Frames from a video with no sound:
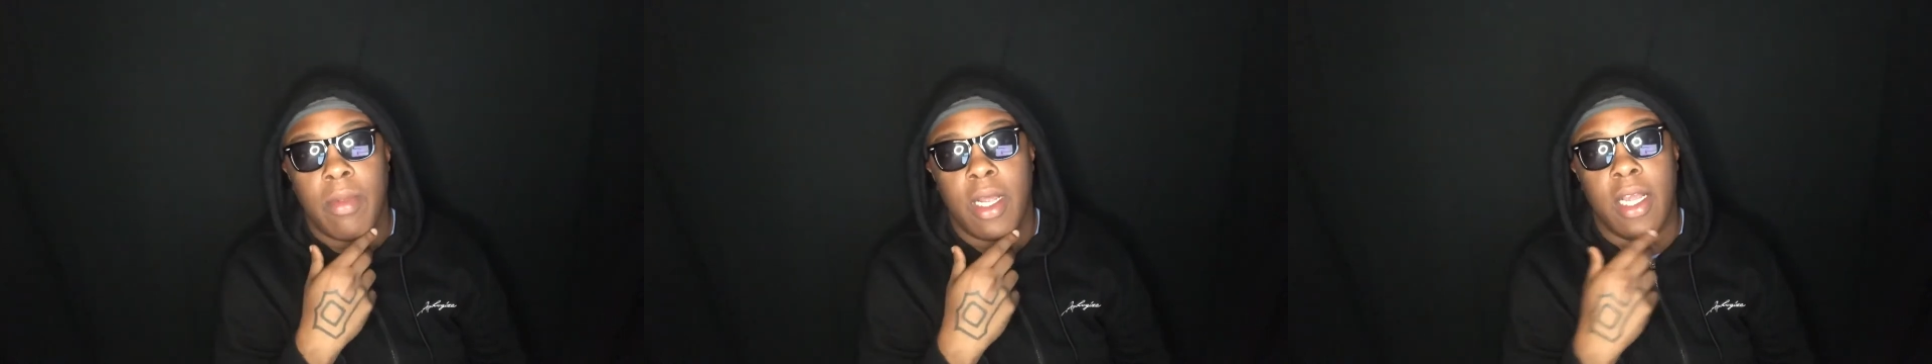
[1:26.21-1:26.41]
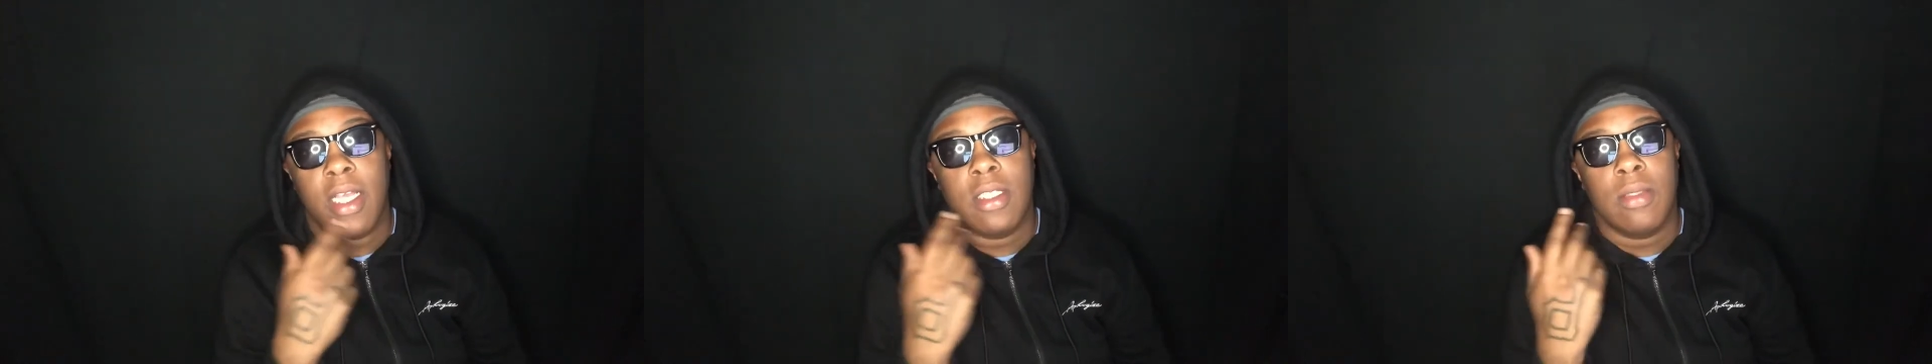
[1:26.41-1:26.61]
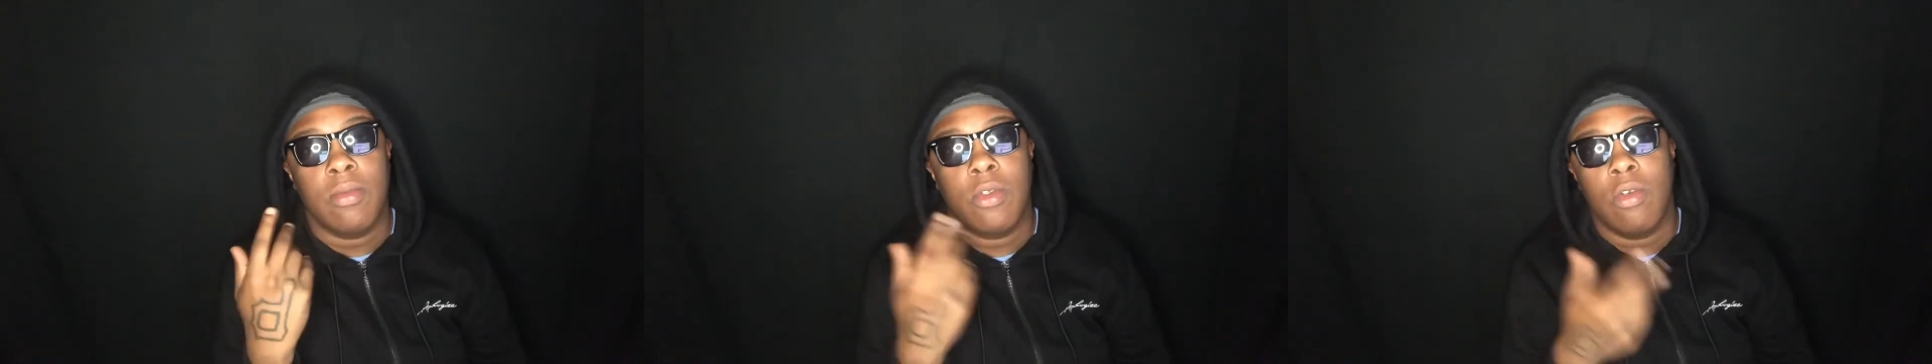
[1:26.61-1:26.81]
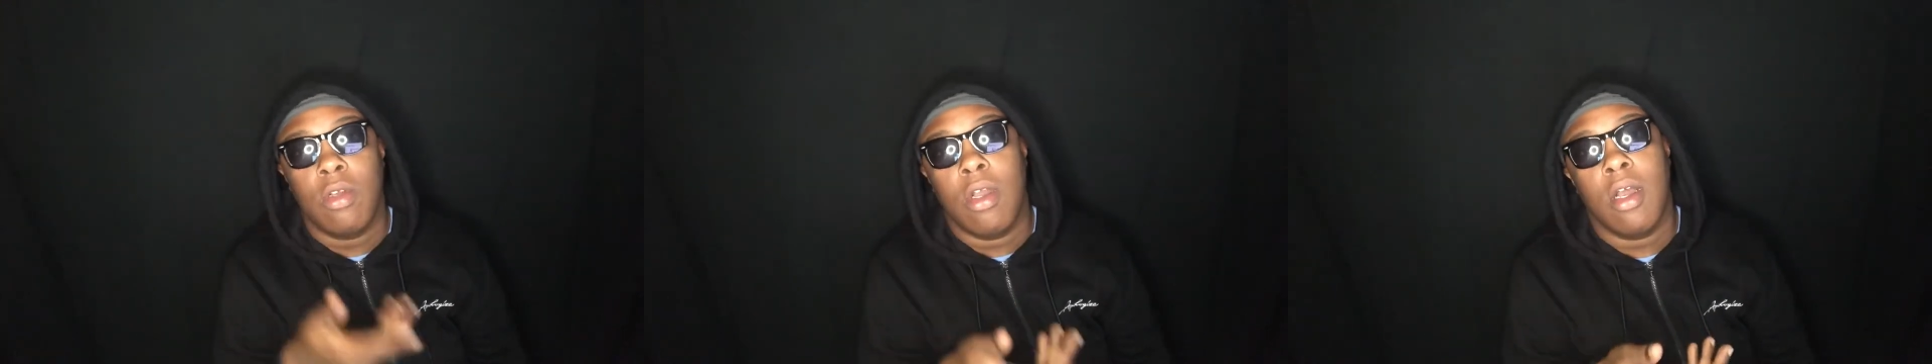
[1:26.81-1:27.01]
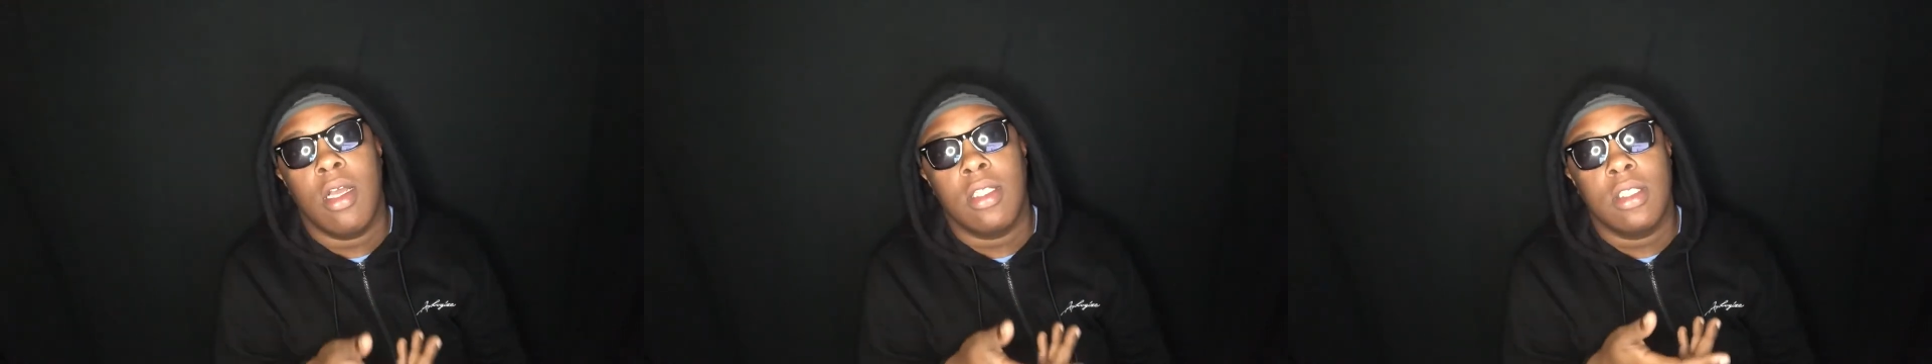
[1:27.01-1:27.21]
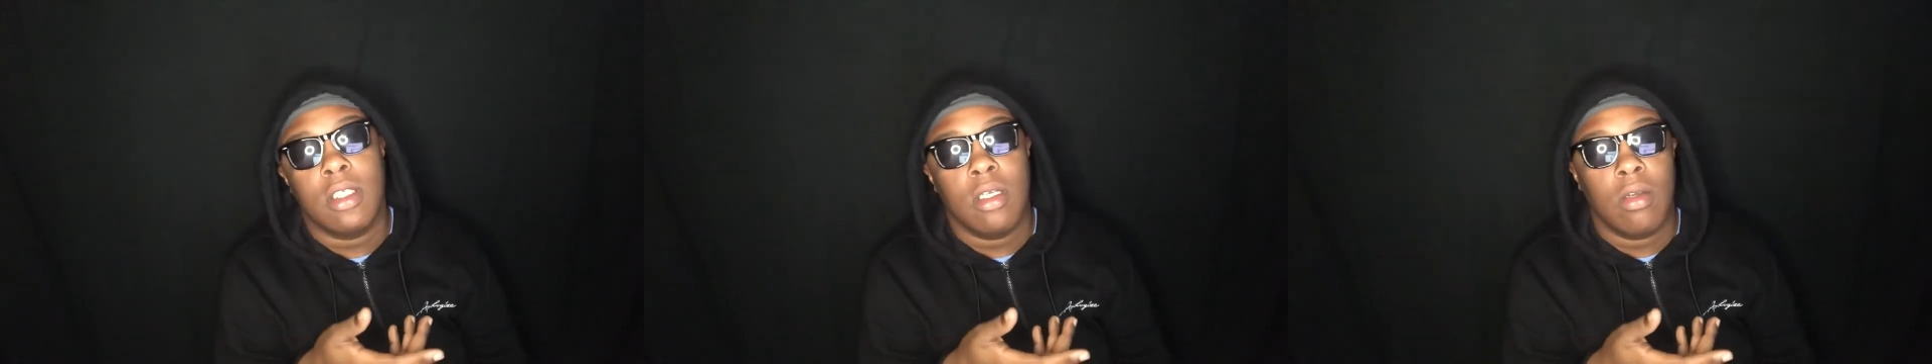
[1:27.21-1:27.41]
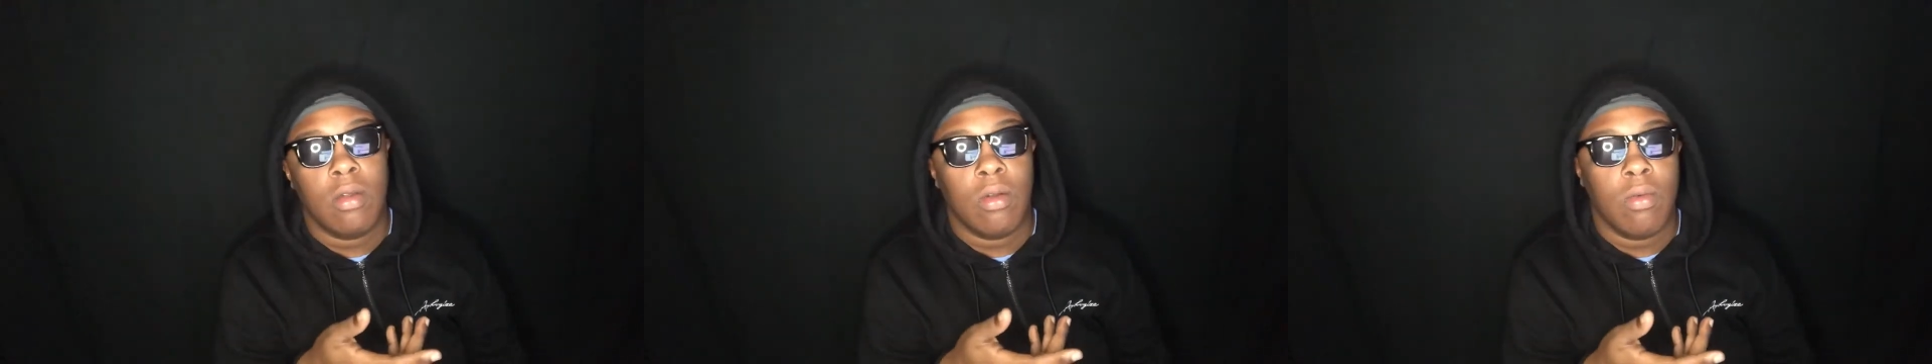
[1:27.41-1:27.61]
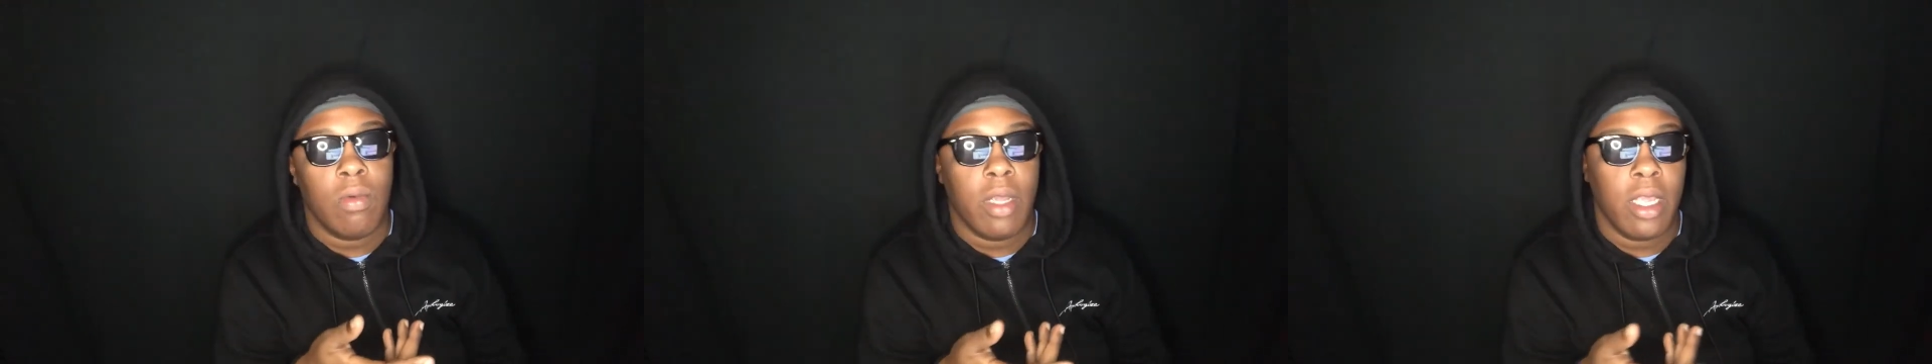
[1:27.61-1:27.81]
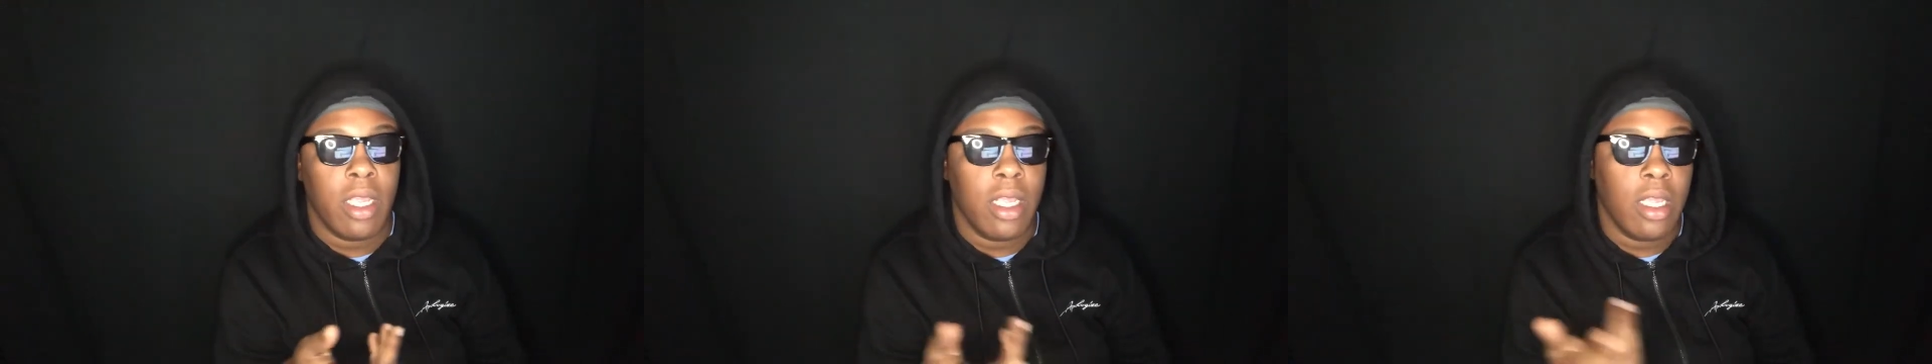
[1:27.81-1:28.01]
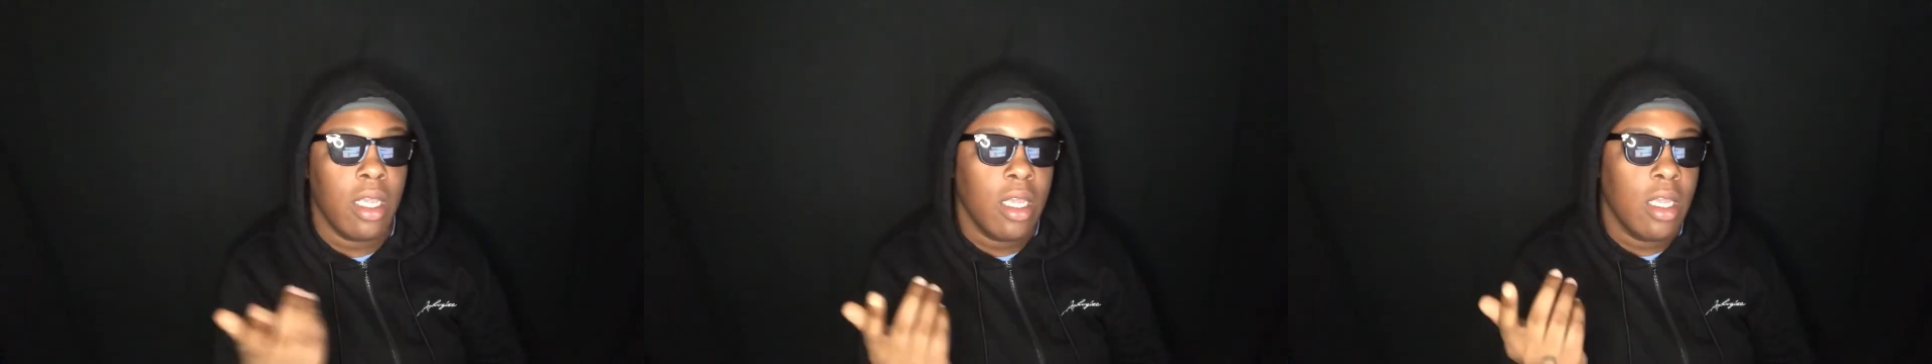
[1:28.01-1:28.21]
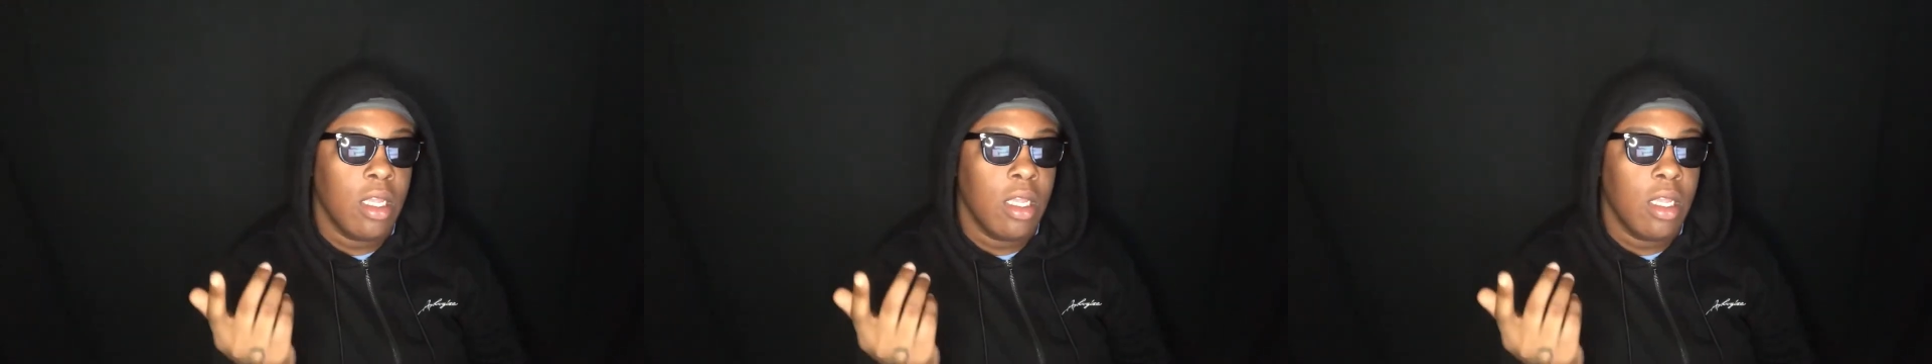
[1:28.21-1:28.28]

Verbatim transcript: I got some new content on the way,